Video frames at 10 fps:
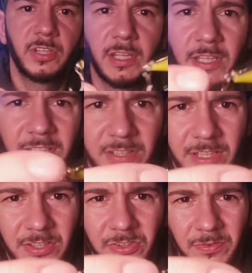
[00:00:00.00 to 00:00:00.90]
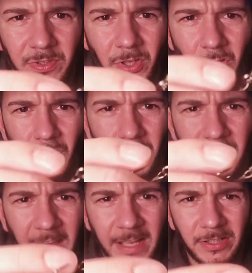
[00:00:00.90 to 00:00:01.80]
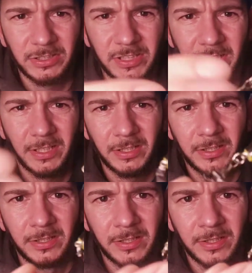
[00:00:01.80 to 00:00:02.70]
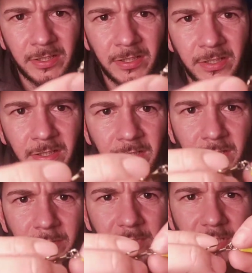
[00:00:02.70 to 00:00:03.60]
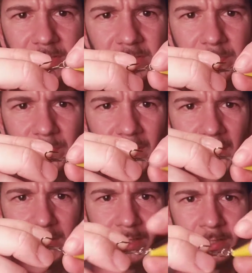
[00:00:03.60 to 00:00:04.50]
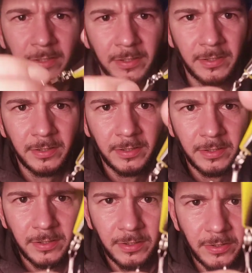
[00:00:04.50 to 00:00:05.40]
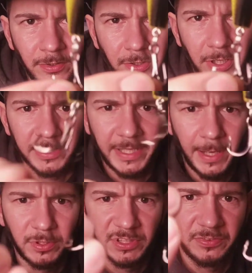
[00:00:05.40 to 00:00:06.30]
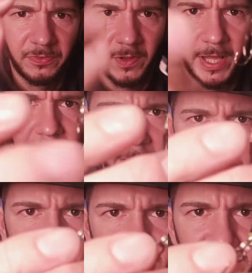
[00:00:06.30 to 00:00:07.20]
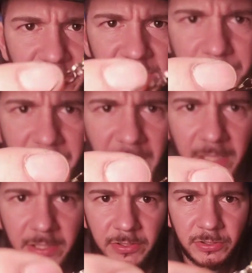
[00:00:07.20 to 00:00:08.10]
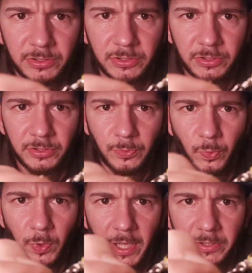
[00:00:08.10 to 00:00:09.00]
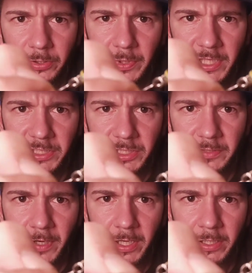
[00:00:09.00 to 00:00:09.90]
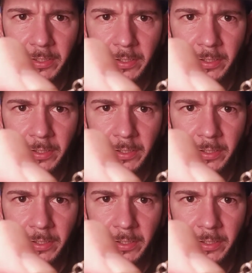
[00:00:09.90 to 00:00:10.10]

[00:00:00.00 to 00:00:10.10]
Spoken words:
these hook hangers here? Let me get this back. Look, that one's flat. I mean, these things bend way too easy. Ready?